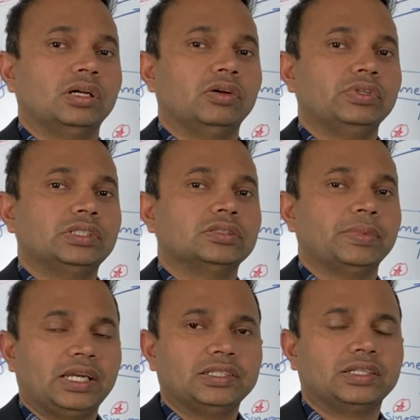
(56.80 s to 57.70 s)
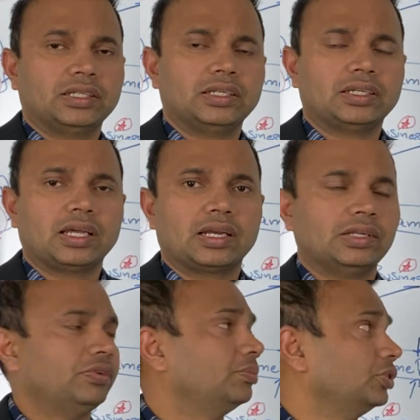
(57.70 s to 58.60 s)
which is managerial and
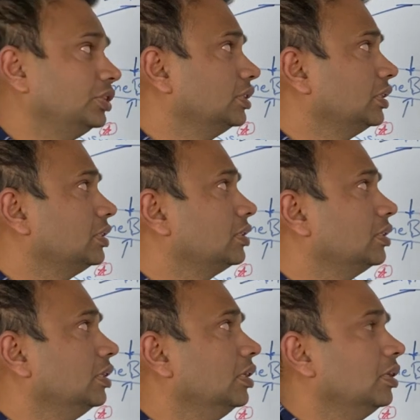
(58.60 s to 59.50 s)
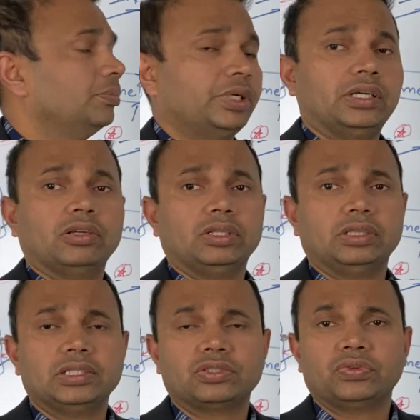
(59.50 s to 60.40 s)
hireable positions. But on
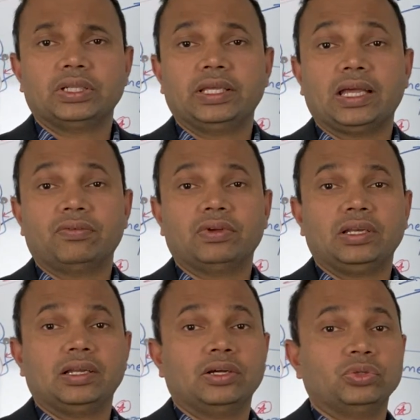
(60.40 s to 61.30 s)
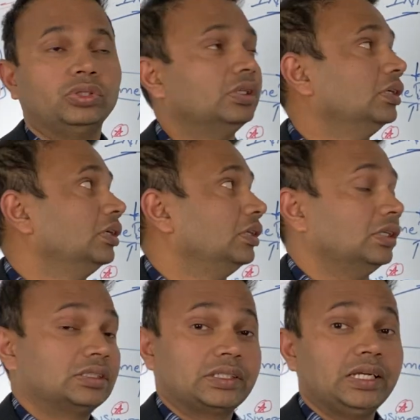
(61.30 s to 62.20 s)
this one, they have allowed the
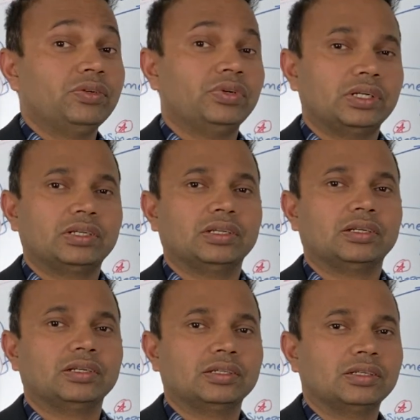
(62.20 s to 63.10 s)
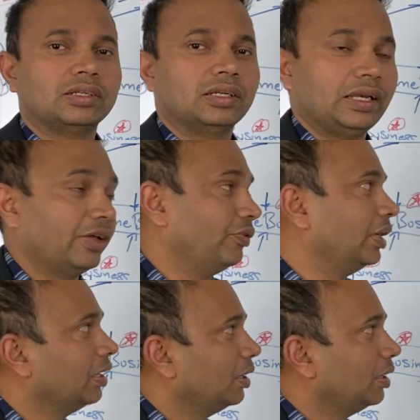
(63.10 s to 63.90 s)
skilled worker level,